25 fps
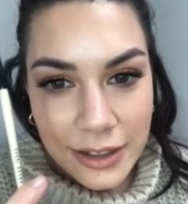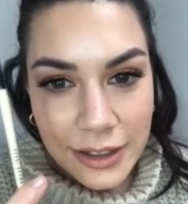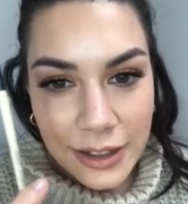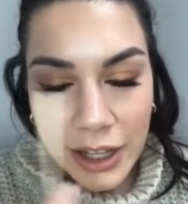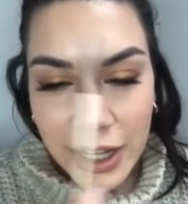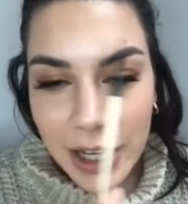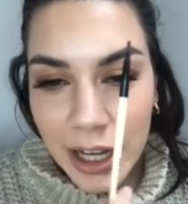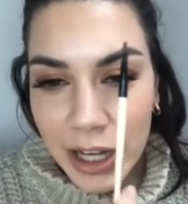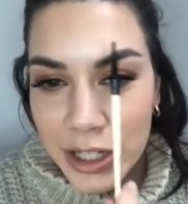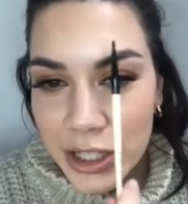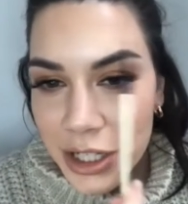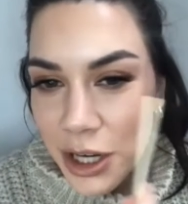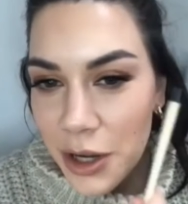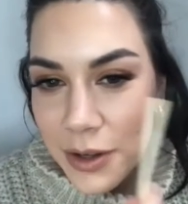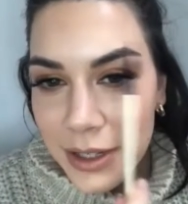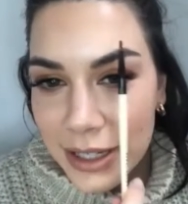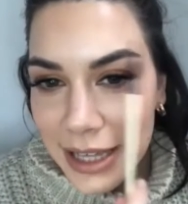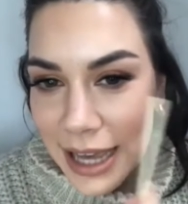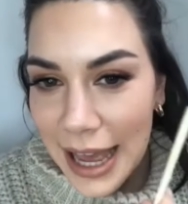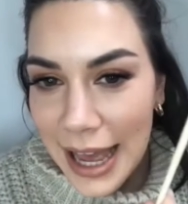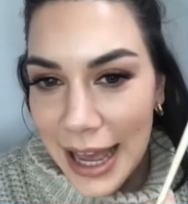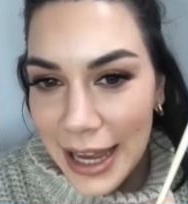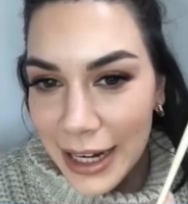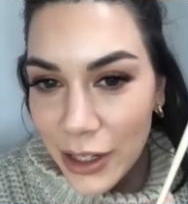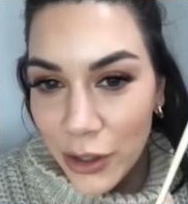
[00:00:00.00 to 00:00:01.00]
Like I don't
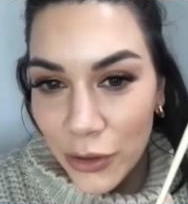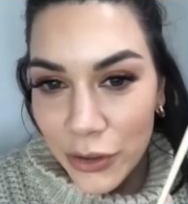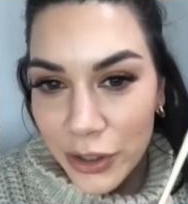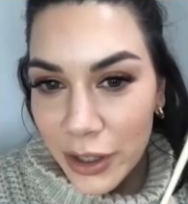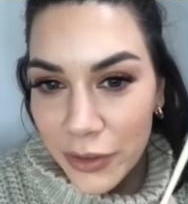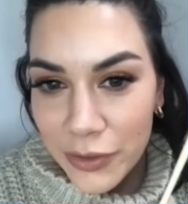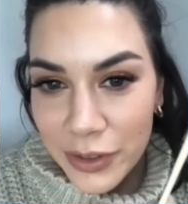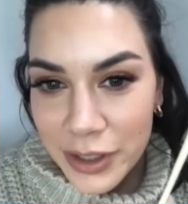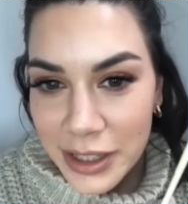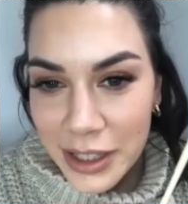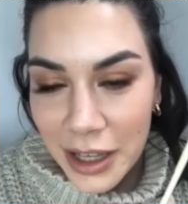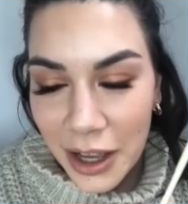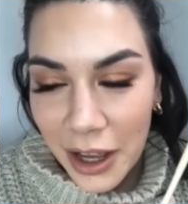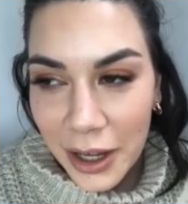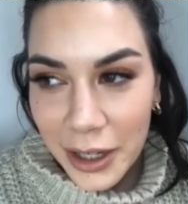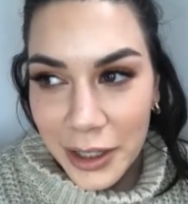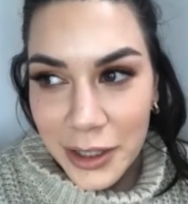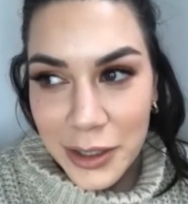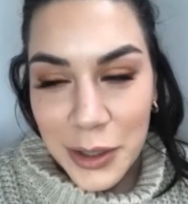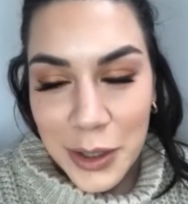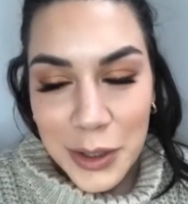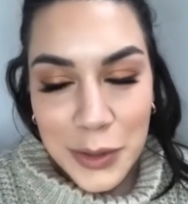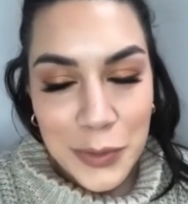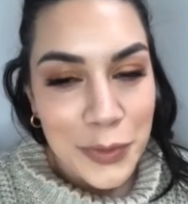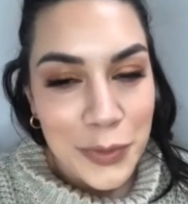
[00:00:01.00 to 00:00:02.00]
get any on the other side,
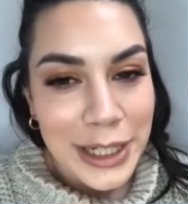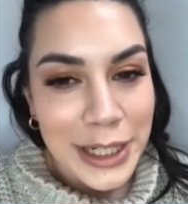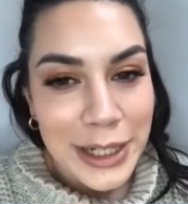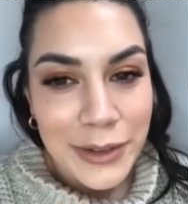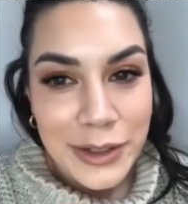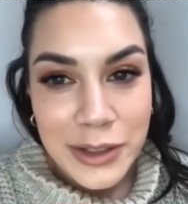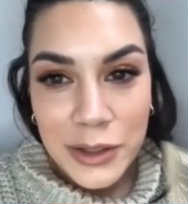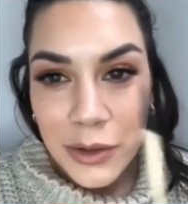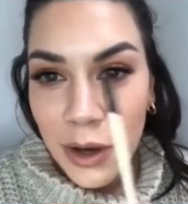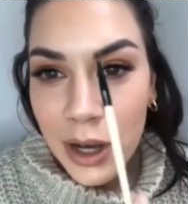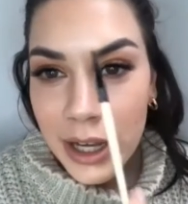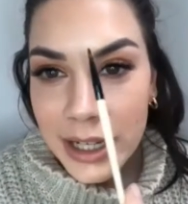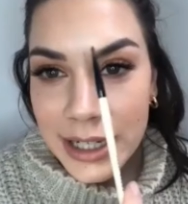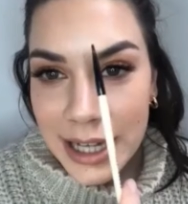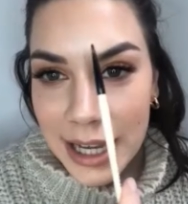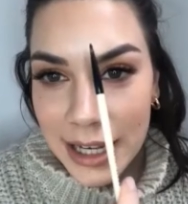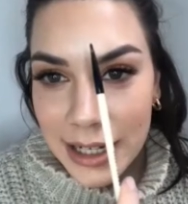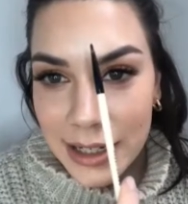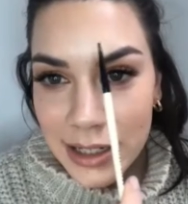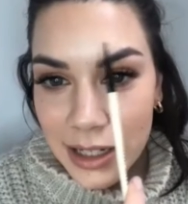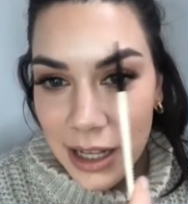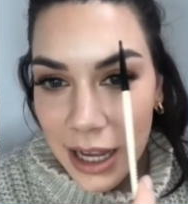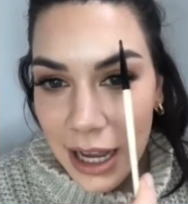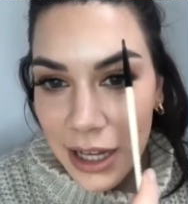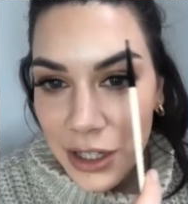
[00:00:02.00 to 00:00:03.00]
so I
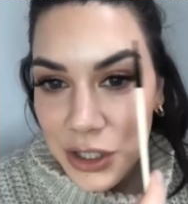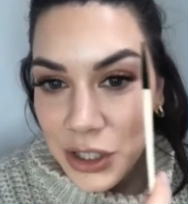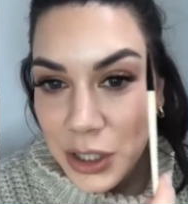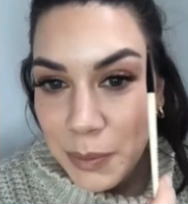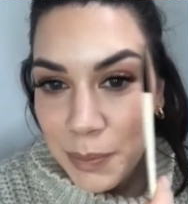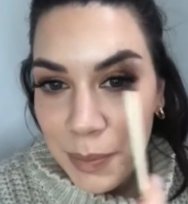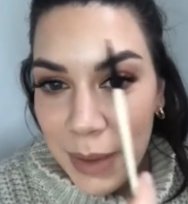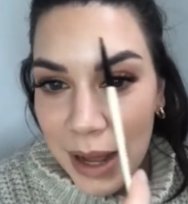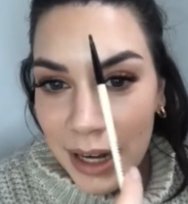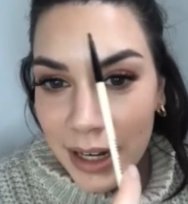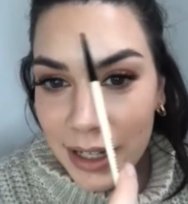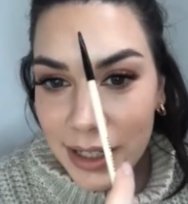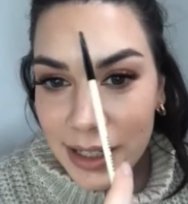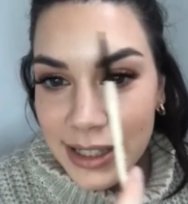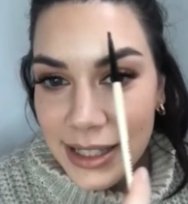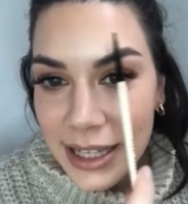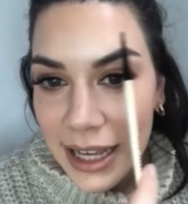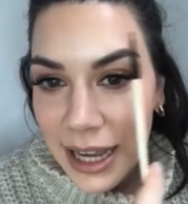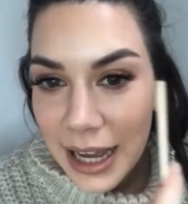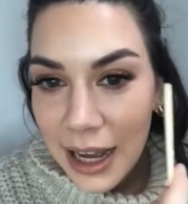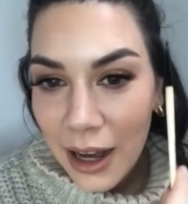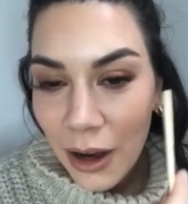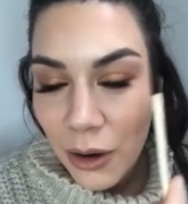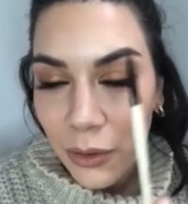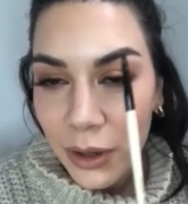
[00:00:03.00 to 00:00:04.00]
tend to actually balance it
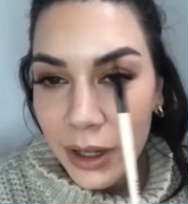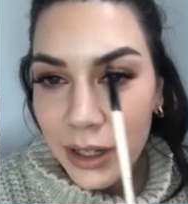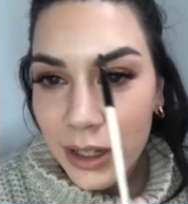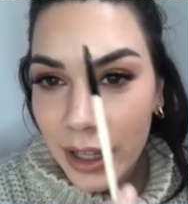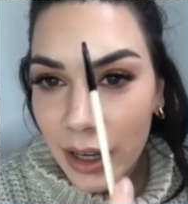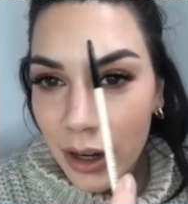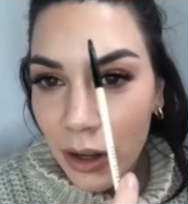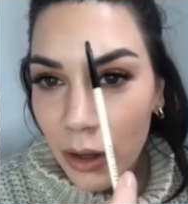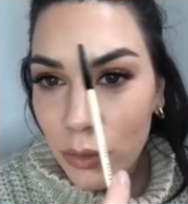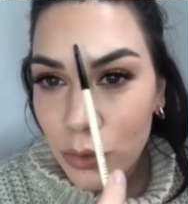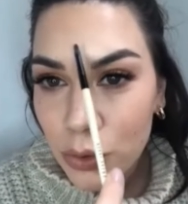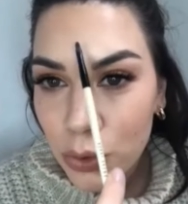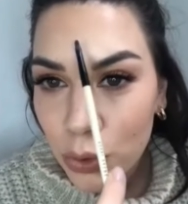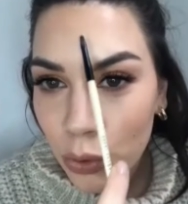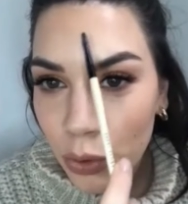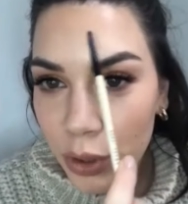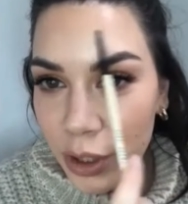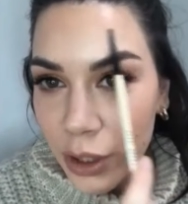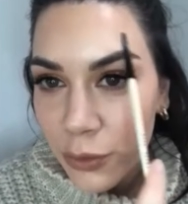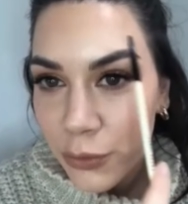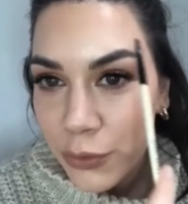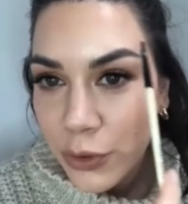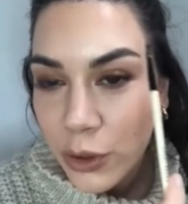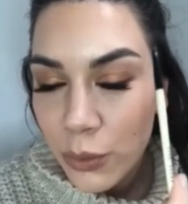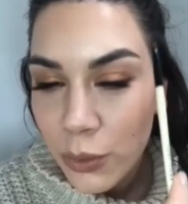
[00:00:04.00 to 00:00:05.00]
out, and then I'll draw
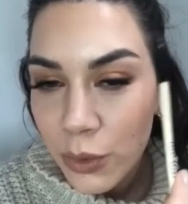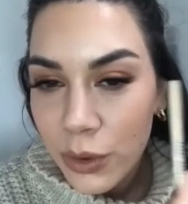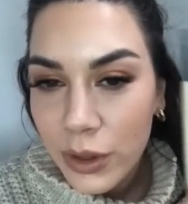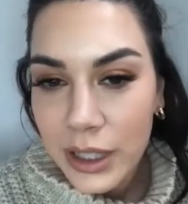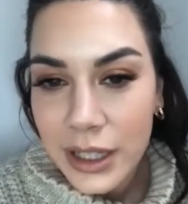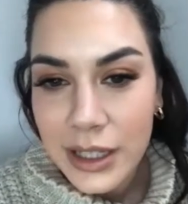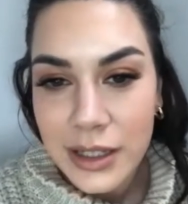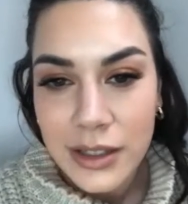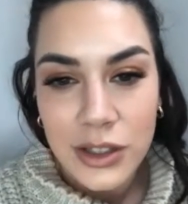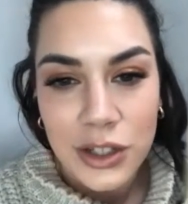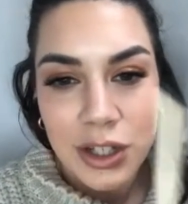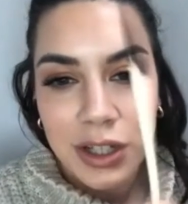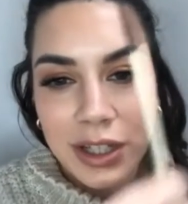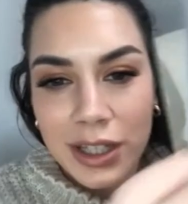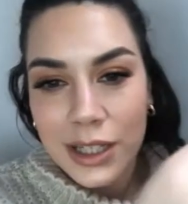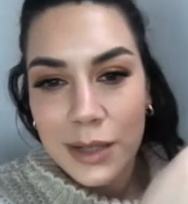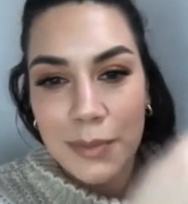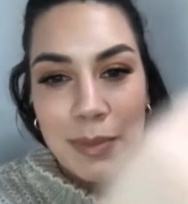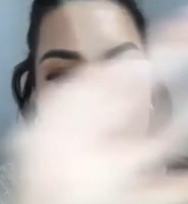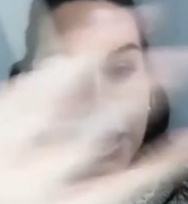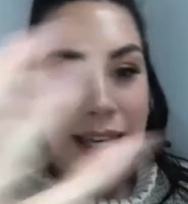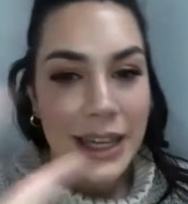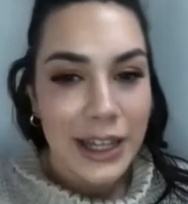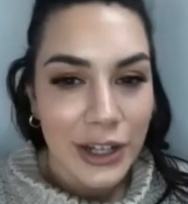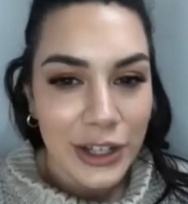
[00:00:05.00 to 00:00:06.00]
in a few on this just to
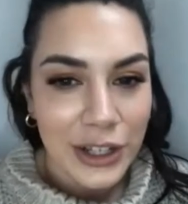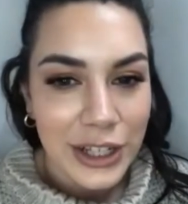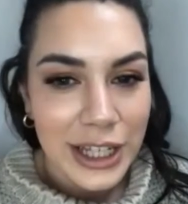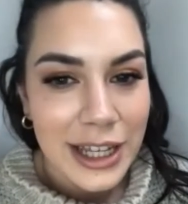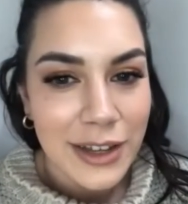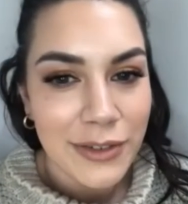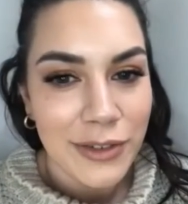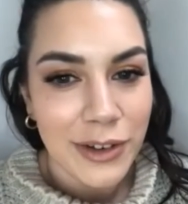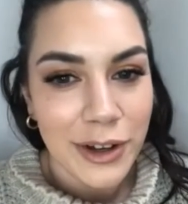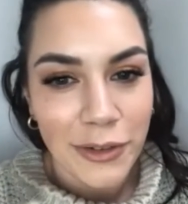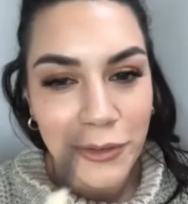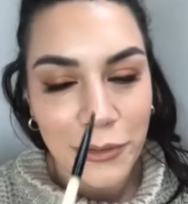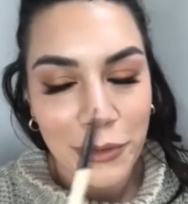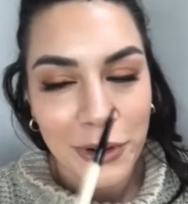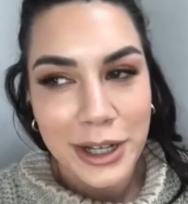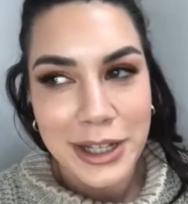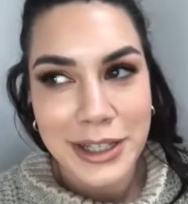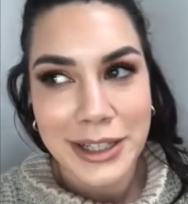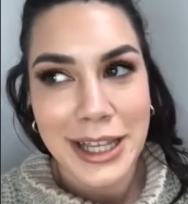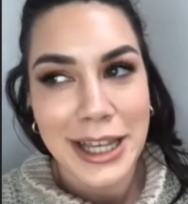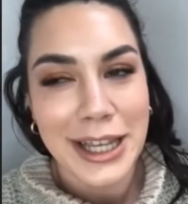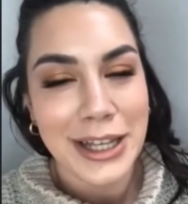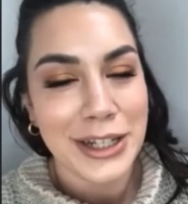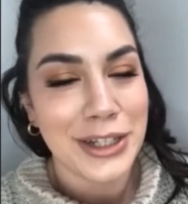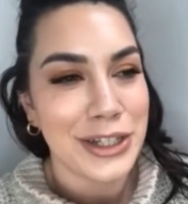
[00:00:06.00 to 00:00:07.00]
make it look even,
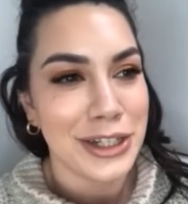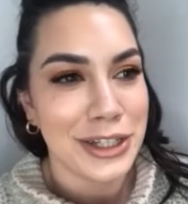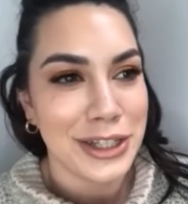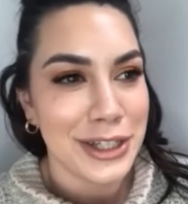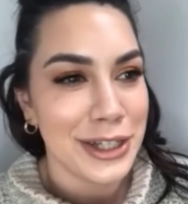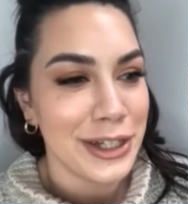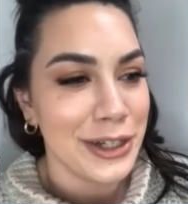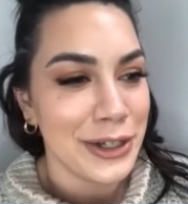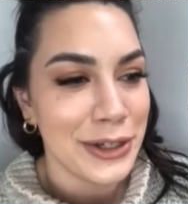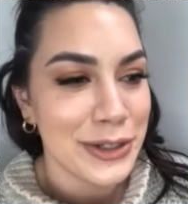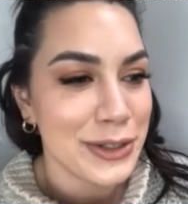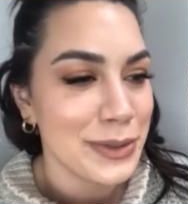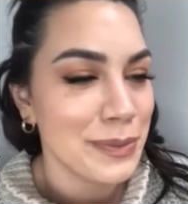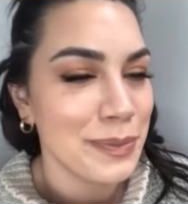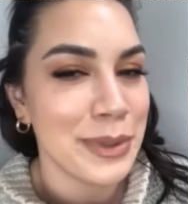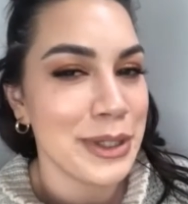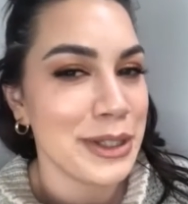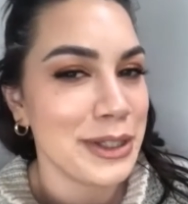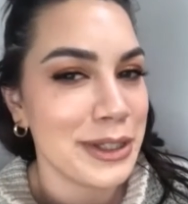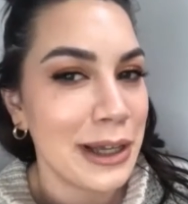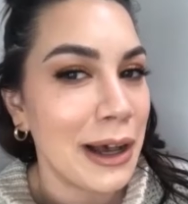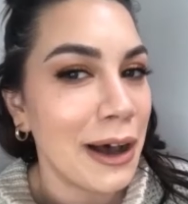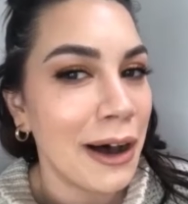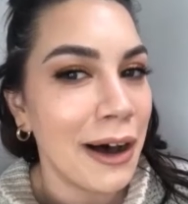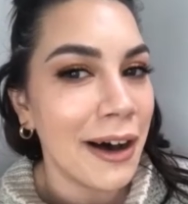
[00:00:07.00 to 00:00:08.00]
otherwise it just looks
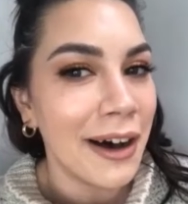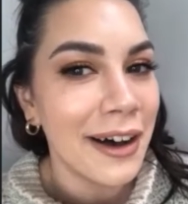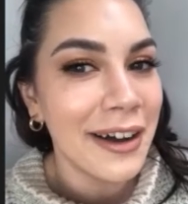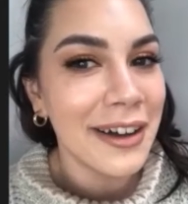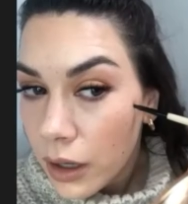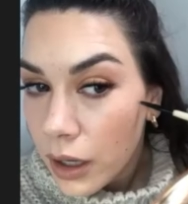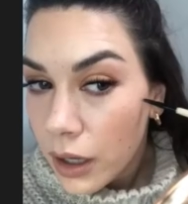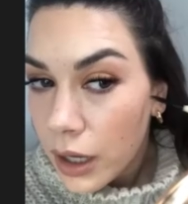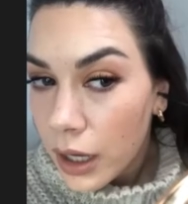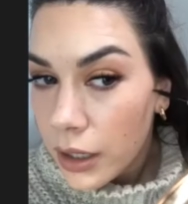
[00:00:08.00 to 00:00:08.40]
bizarre.